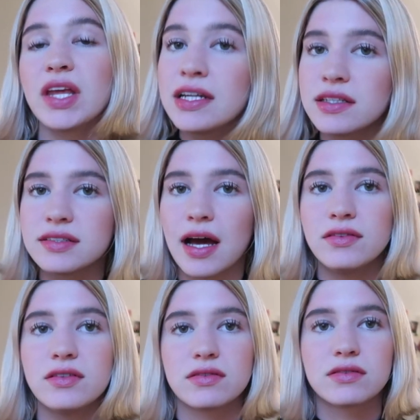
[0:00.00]
in a
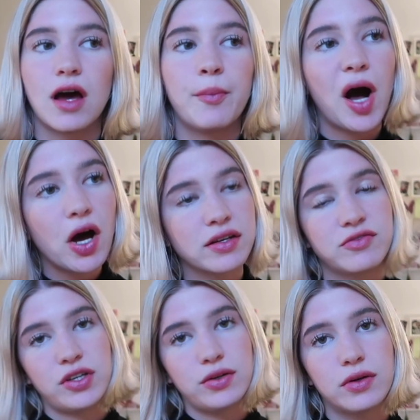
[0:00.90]
sense, a part
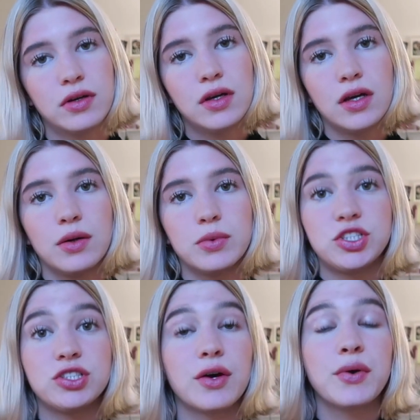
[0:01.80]
of you,
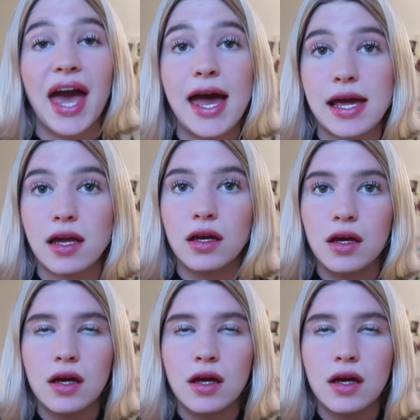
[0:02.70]
which is okay.